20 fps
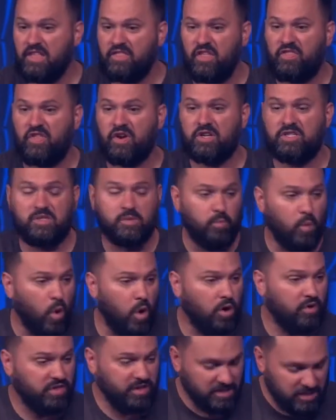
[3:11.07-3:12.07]
that there's
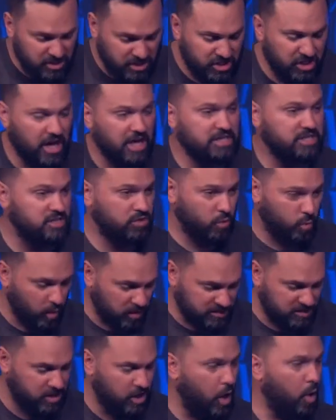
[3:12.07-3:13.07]
more than just
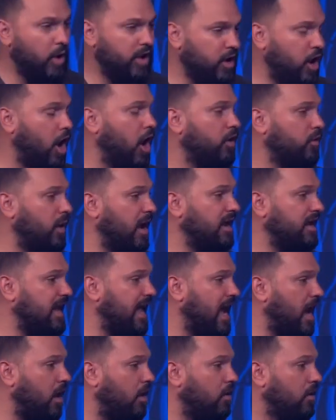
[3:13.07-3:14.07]
what's going on right
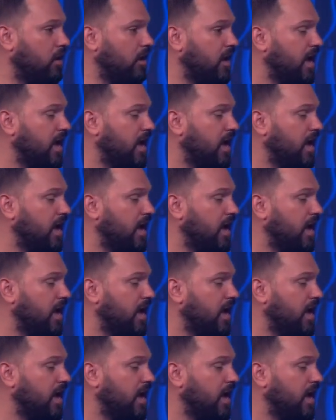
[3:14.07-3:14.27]
now.